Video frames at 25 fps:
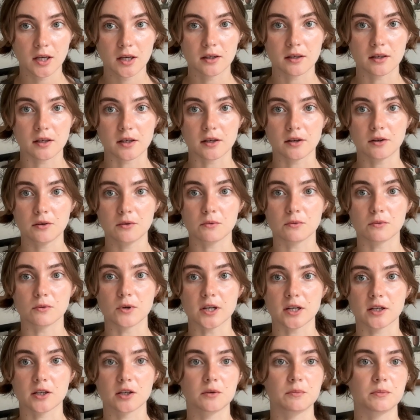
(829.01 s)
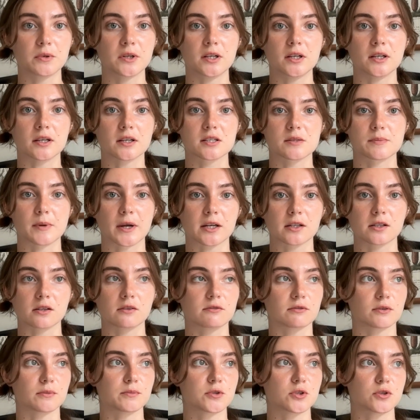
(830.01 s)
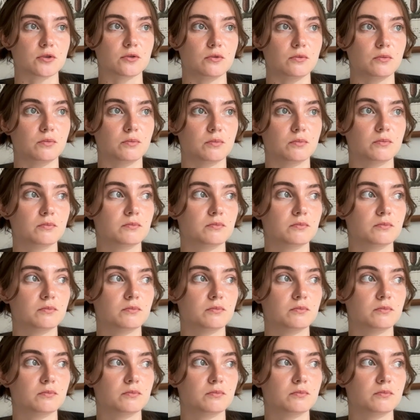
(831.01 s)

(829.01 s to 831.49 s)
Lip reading: What could be expected from two